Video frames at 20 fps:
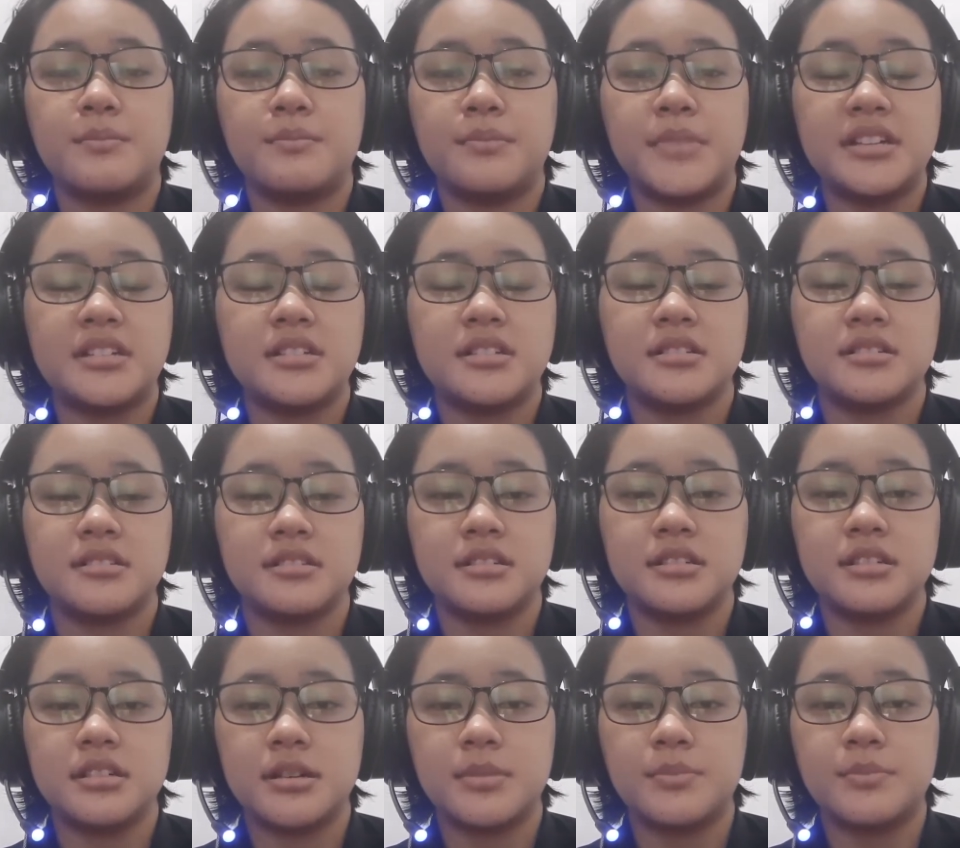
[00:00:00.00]
measure
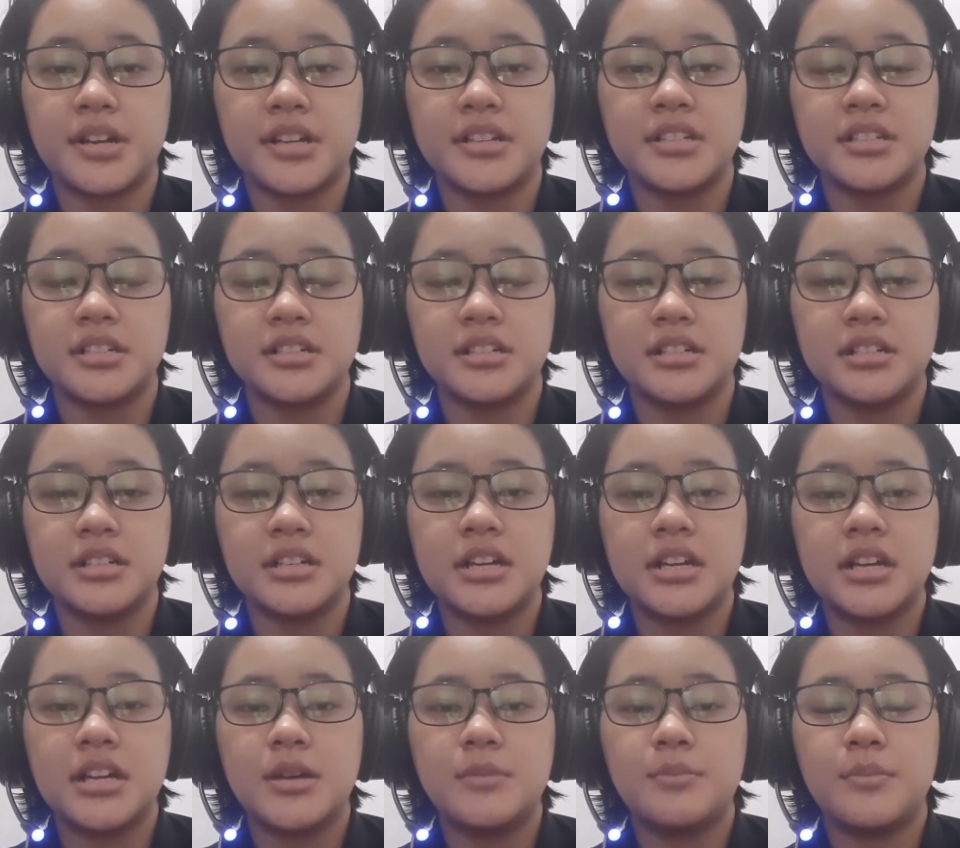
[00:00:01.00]
the pressure
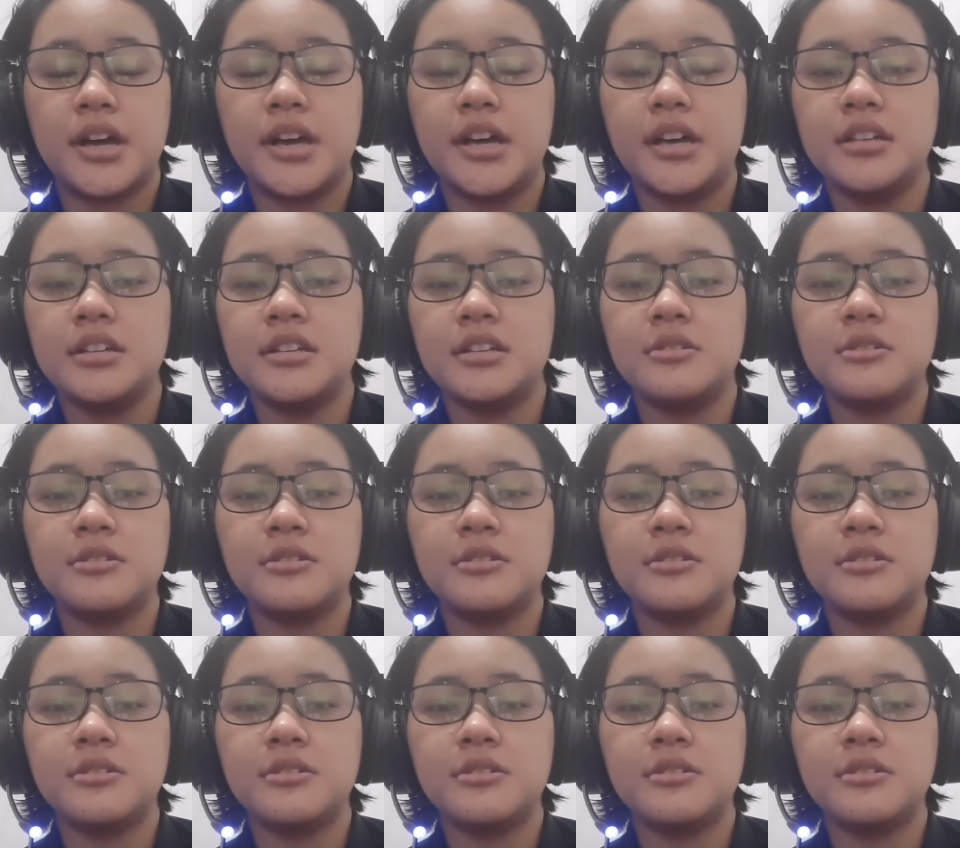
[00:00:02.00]
by